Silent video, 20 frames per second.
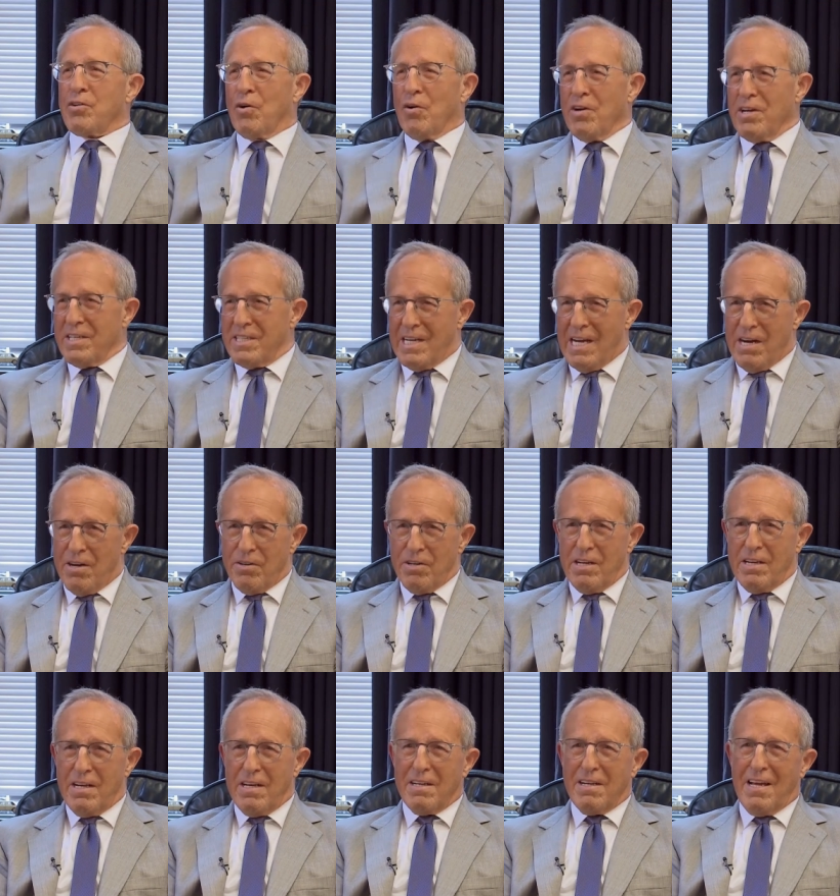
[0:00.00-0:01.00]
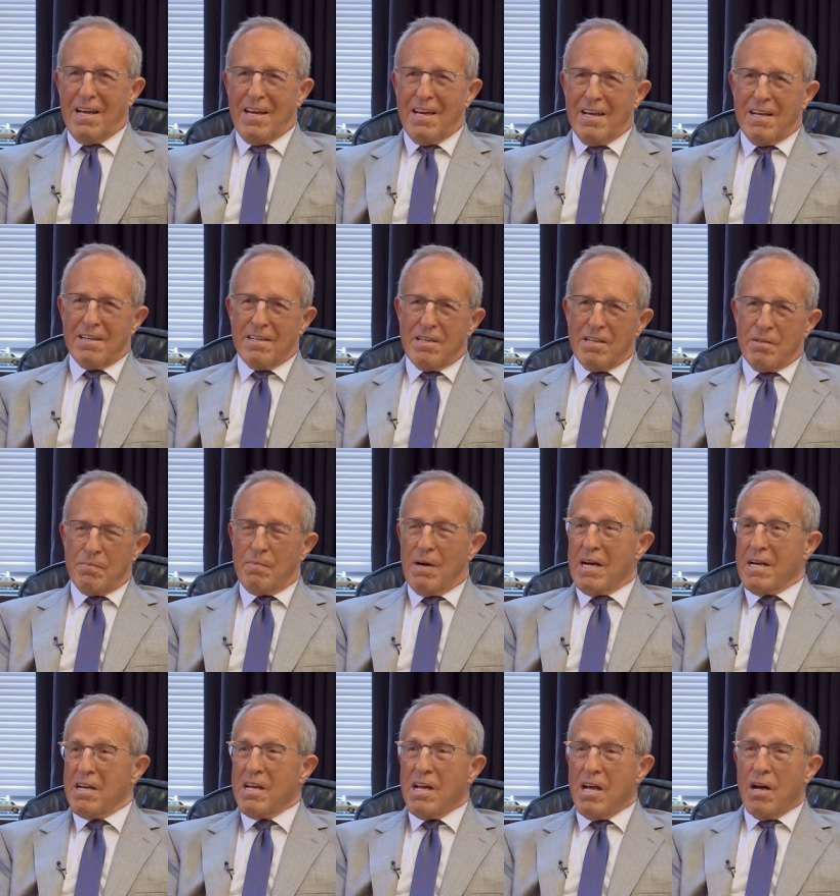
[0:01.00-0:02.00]
tore it down, uh, and uh,
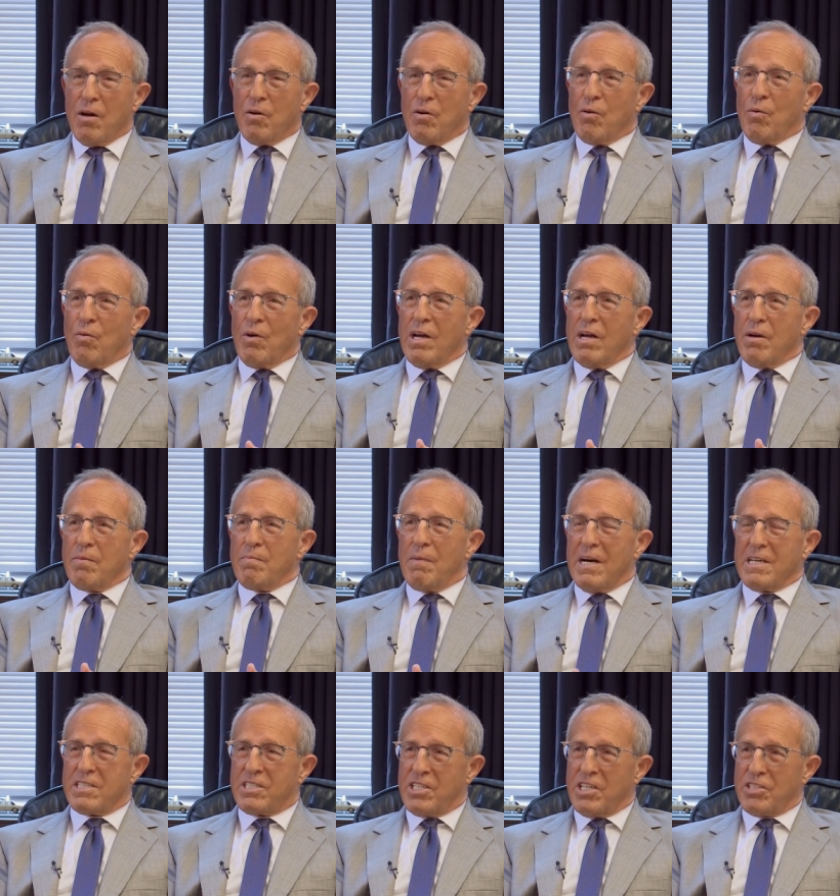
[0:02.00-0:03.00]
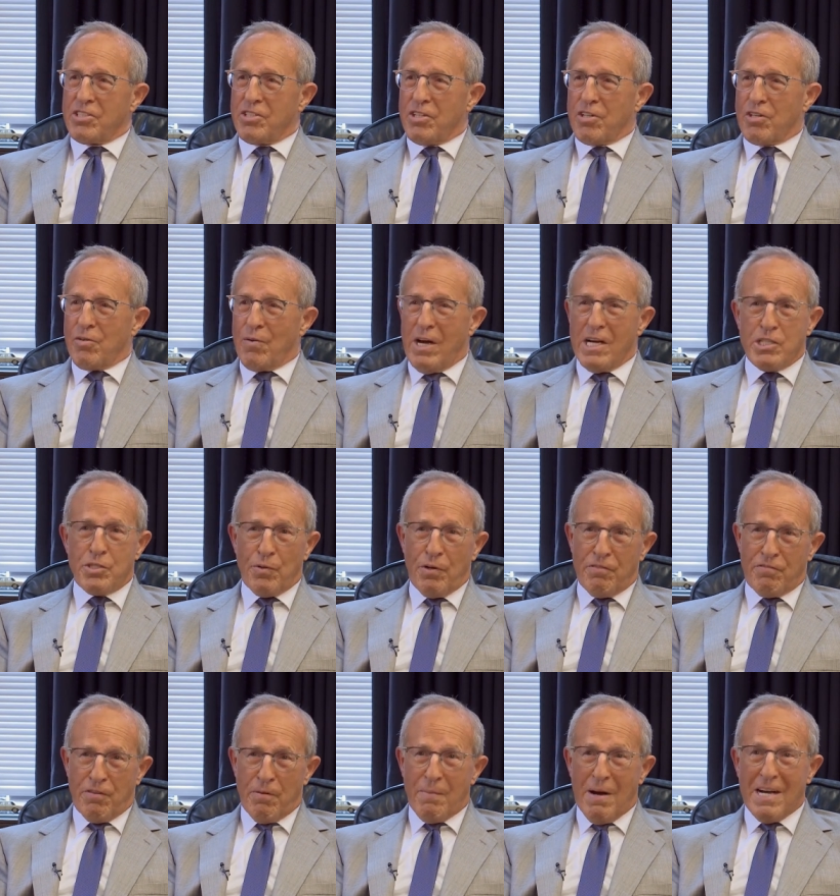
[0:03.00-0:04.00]
my, my sister
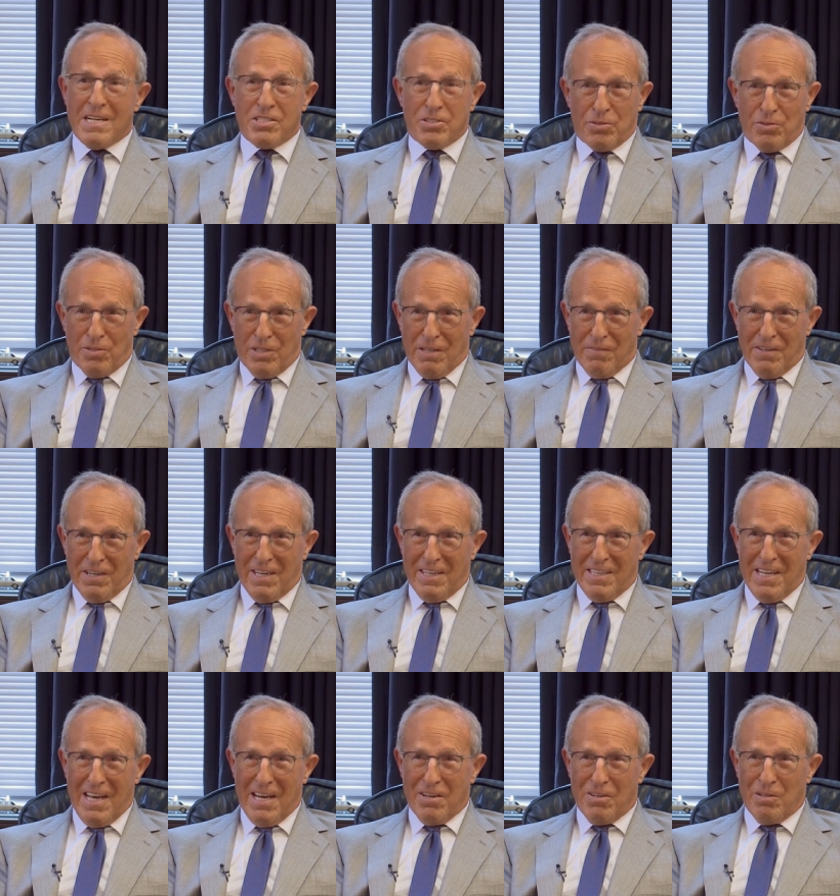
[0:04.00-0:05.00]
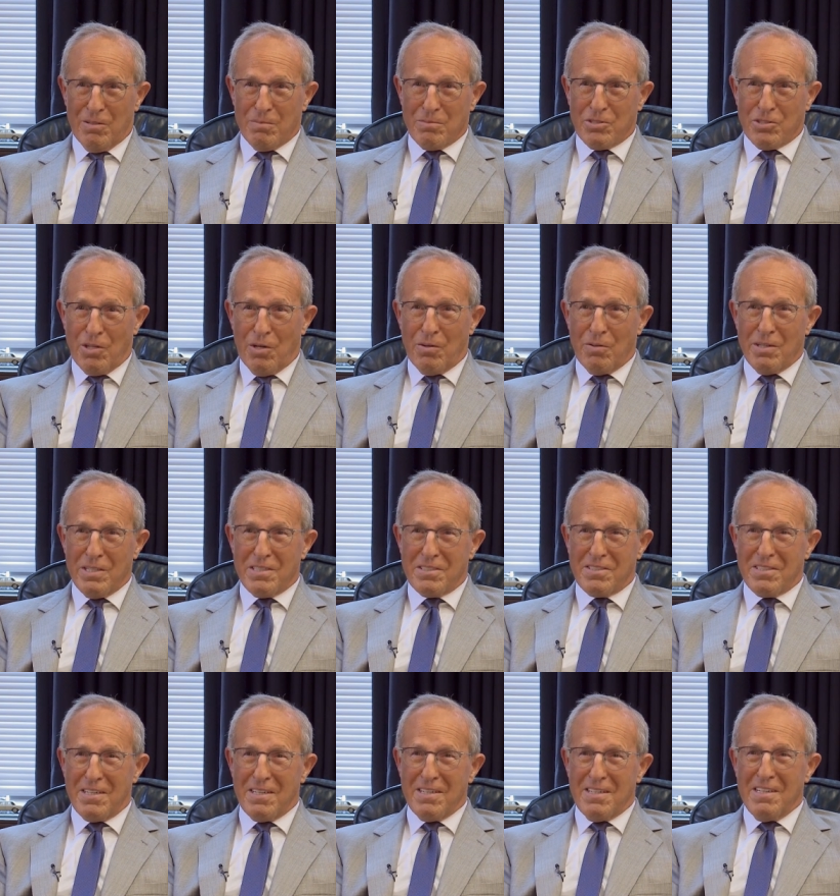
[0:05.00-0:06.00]
graduated from high school living in that home. So
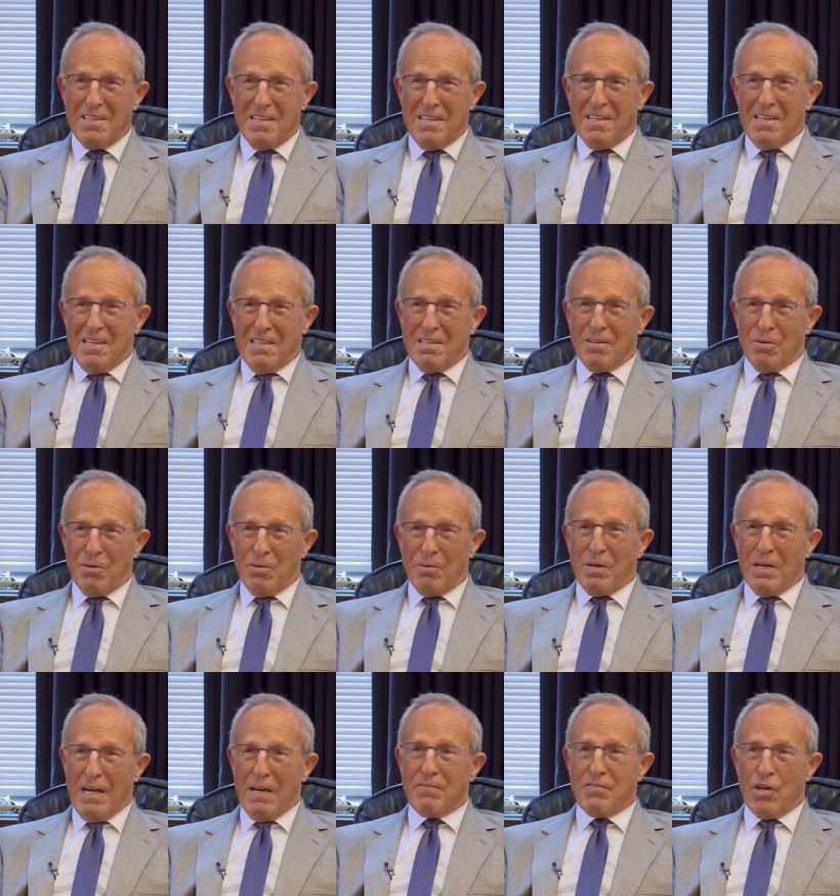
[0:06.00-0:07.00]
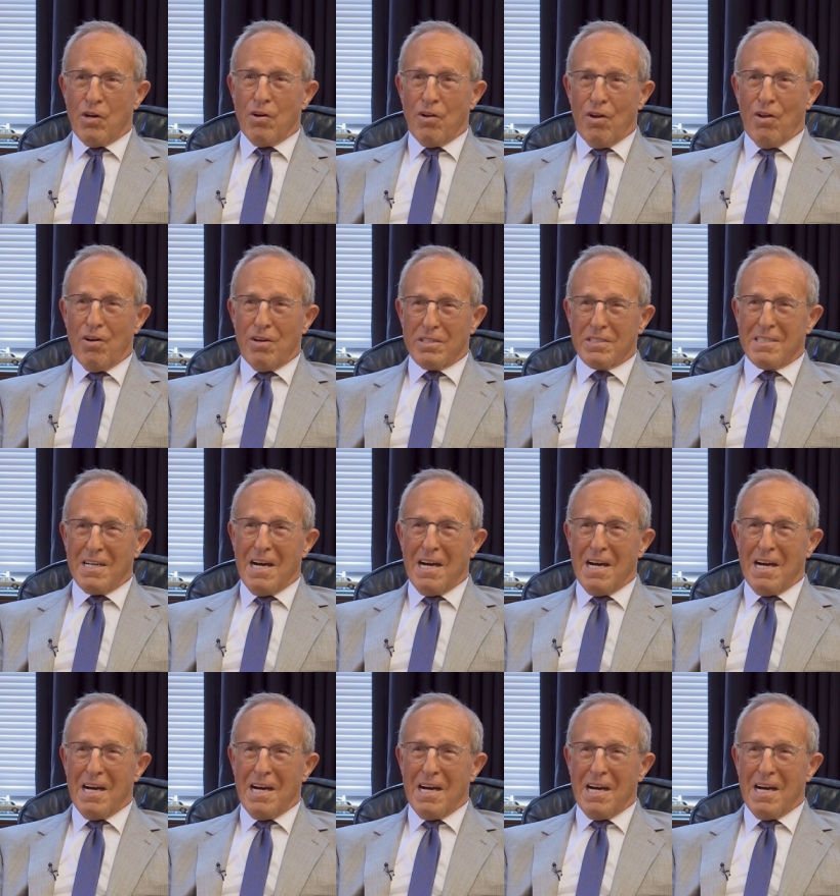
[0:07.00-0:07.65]
it's, uh, it, we lived there a long